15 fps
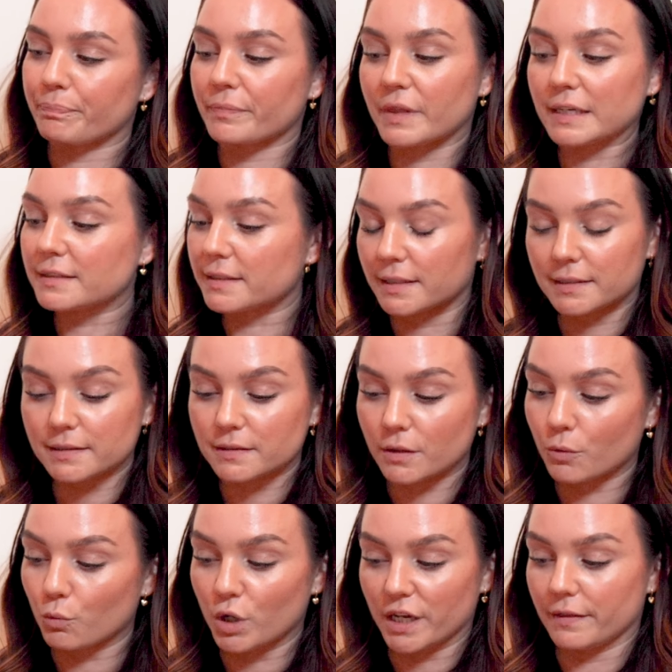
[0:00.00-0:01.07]
This is
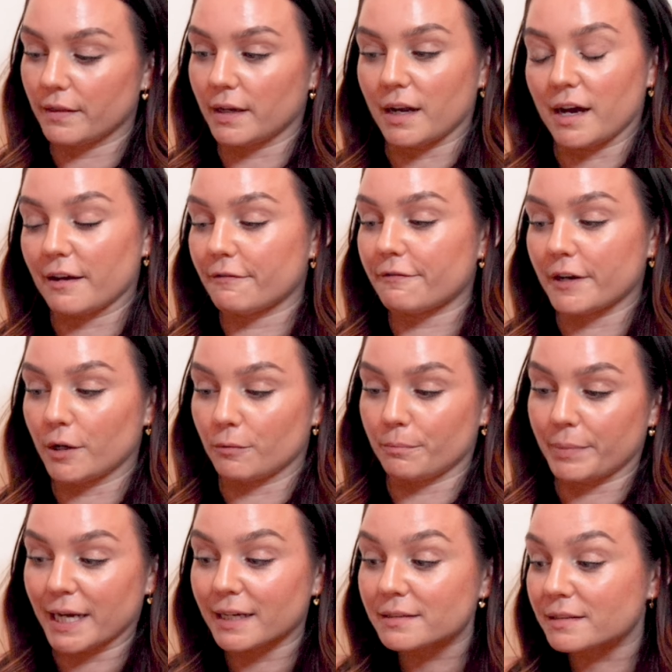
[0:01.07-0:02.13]
the one that I
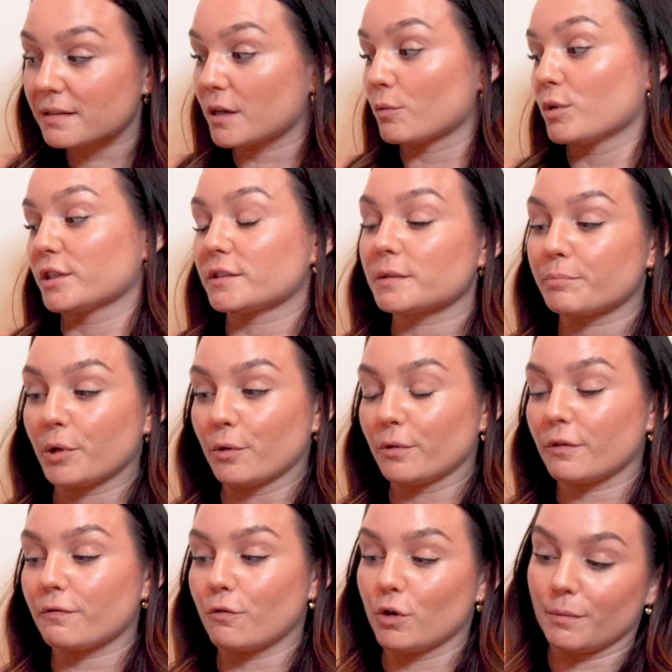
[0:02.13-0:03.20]
found best that works both
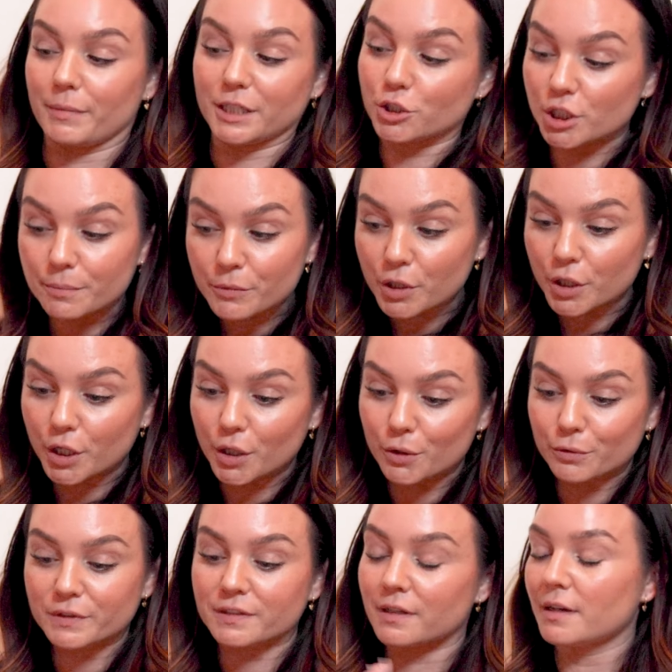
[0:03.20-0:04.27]
for my gym
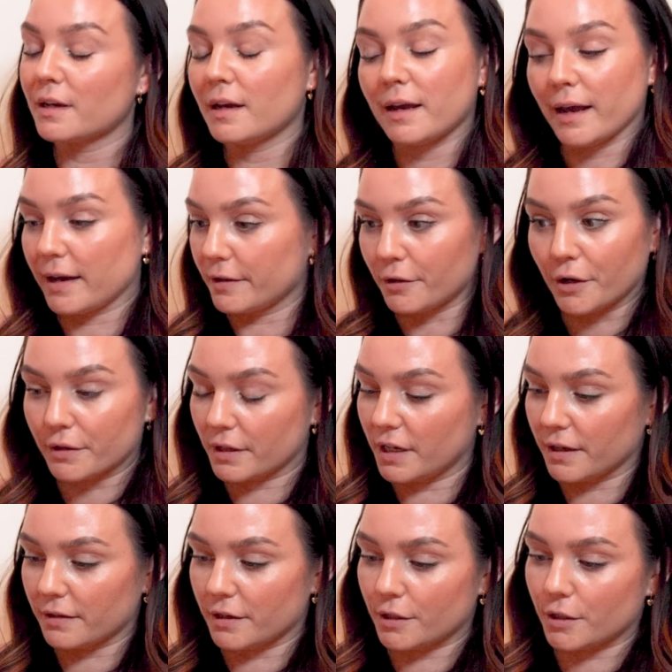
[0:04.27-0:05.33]
clothes and all the
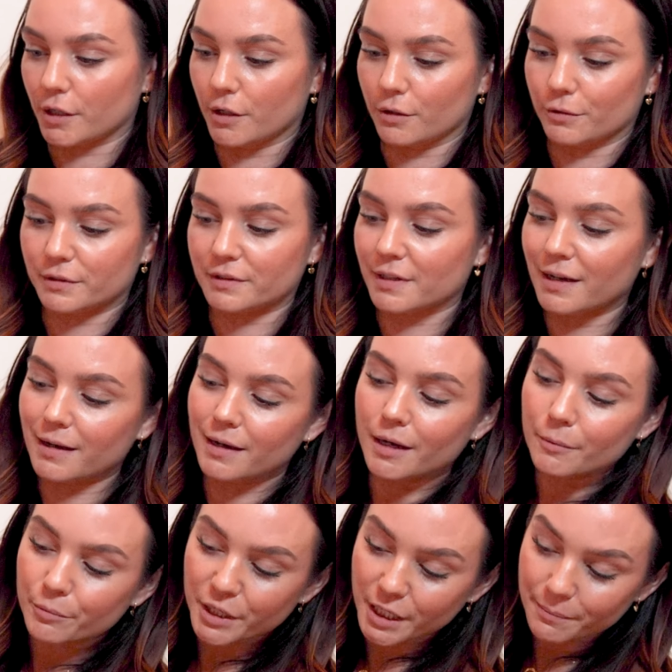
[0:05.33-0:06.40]
other clothes.
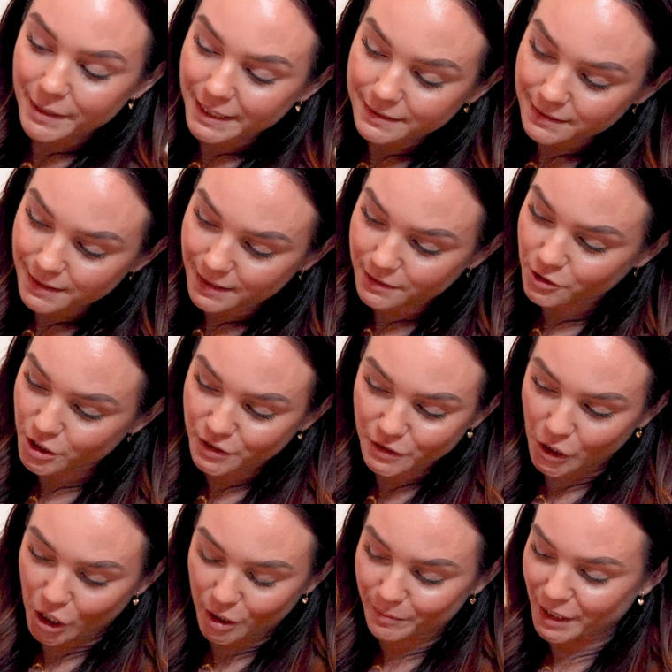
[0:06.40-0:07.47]
Pretty basic,
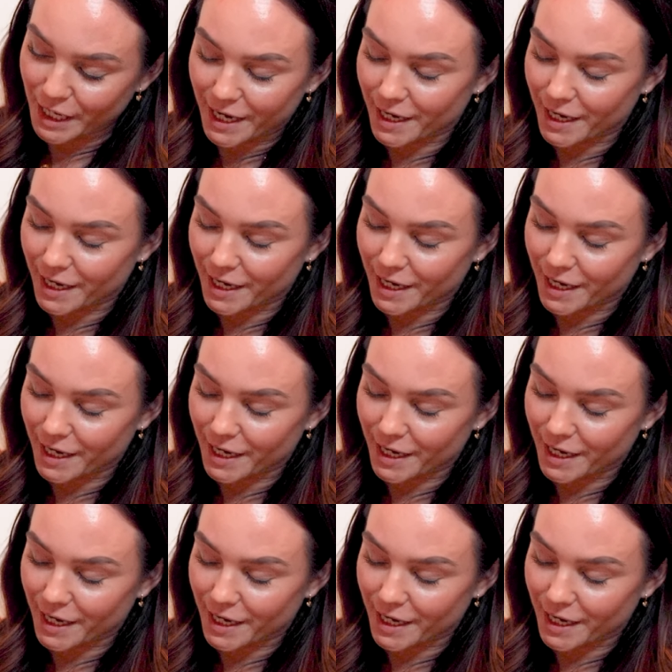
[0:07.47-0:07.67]
just Arm &